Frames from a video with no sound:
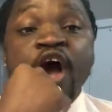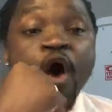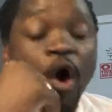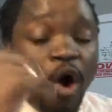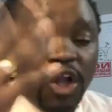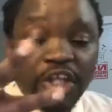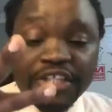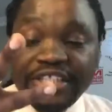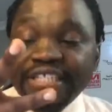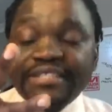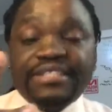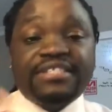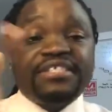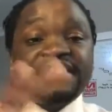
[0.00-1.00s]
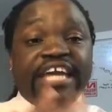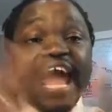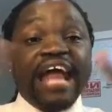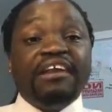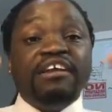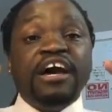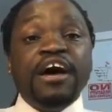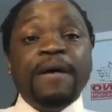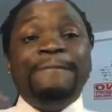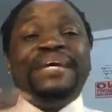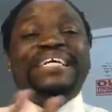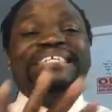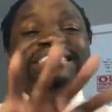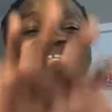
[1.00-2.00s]
All of this can
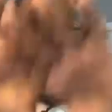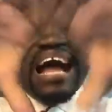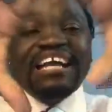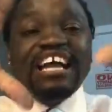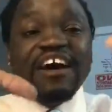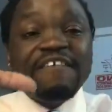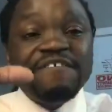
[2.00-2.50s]
be done